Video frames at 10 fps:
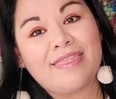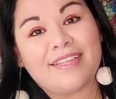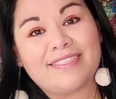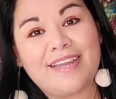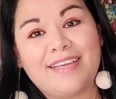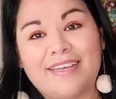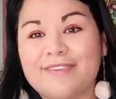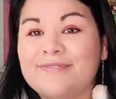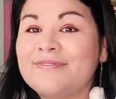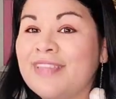That's an
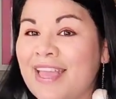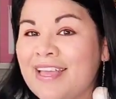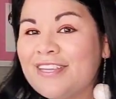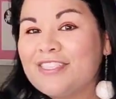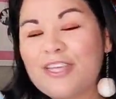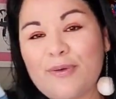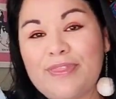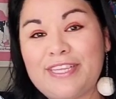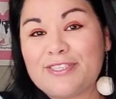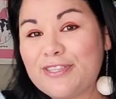idea. So
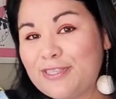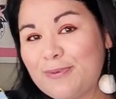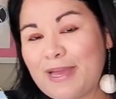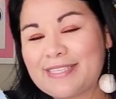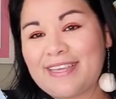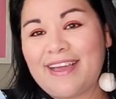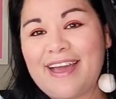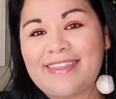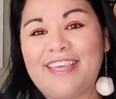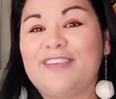these are the two bags I
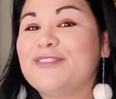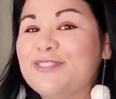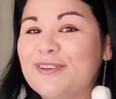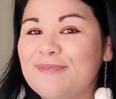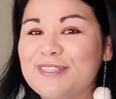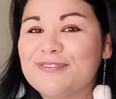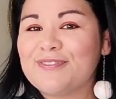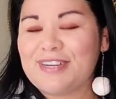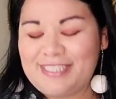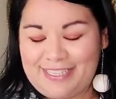got. Thank you so much
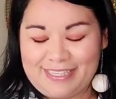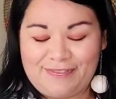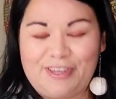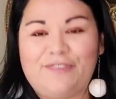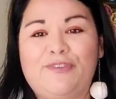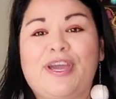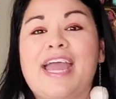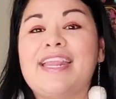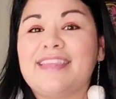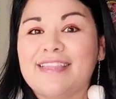for watching this video. If you
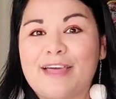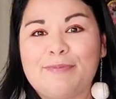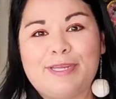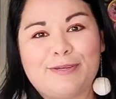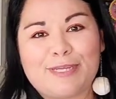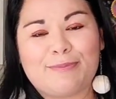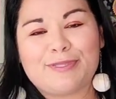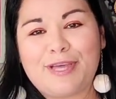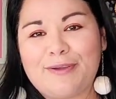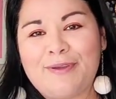got anything, let me know down
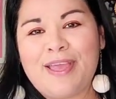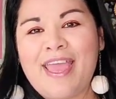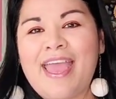below.